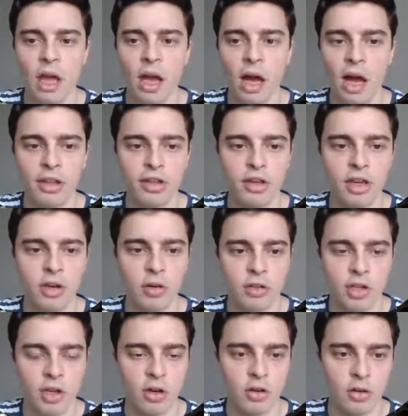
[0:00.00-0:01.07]
You can
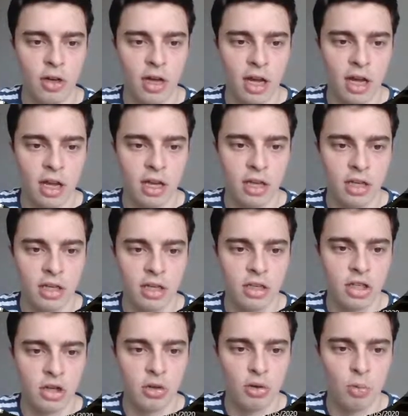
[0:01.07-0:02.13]
also
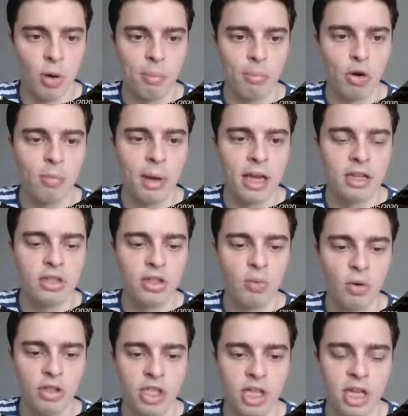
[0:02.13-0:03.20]
choose what bookmakers you
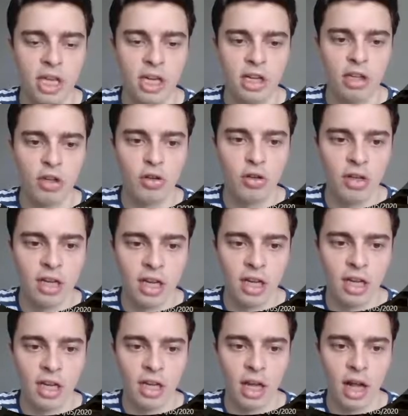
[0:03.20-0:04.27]
want to include,
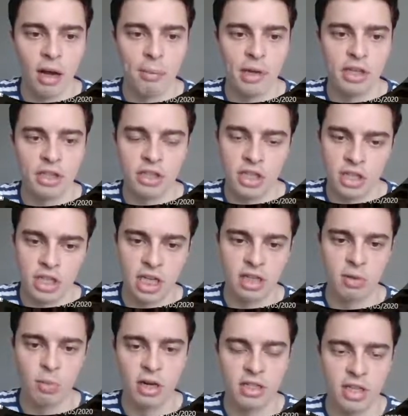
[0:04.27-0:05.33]
and just tick
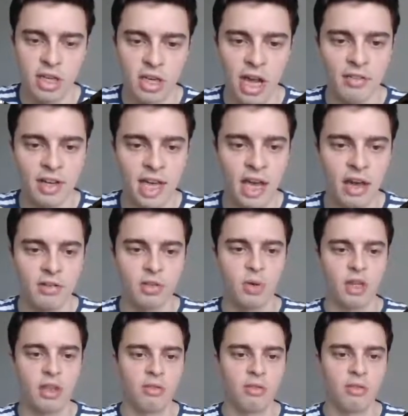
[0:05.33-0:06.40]
the ones that you have accounts
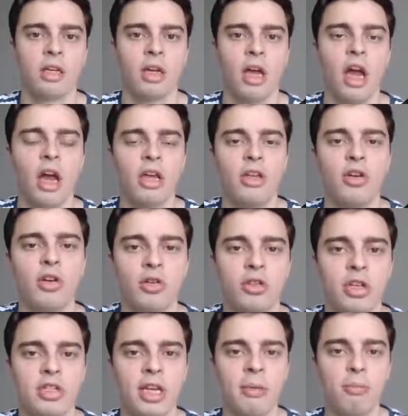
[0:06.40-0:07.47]
with. You can also
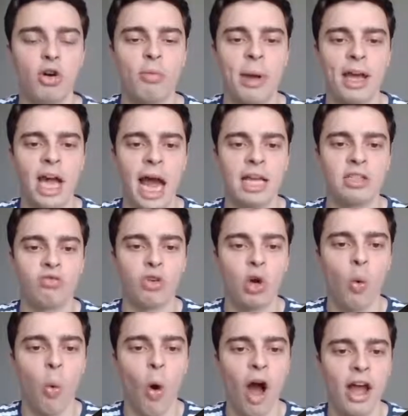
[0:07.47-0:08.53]
set a bookmaker as
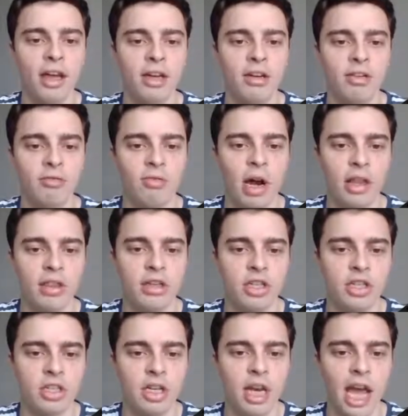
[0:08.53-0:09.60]
required rather than
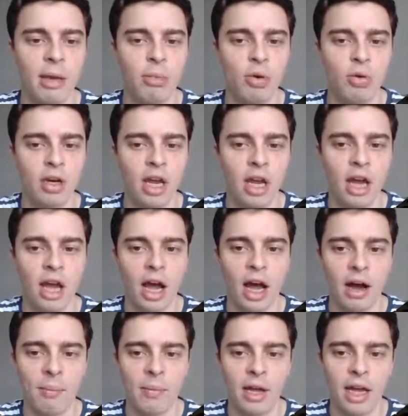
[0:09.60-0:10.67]
just enabled,
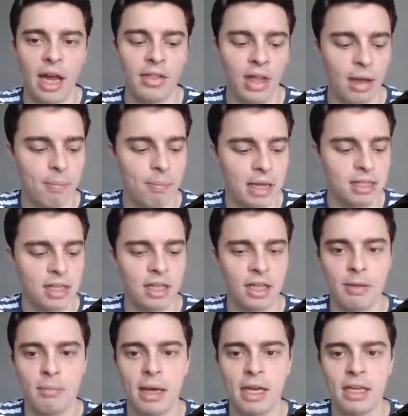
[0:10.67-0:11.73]
and that basically
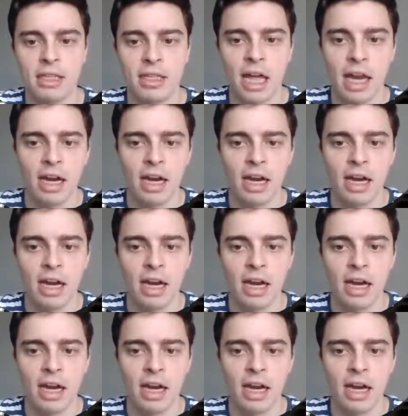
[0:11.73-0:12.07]
means that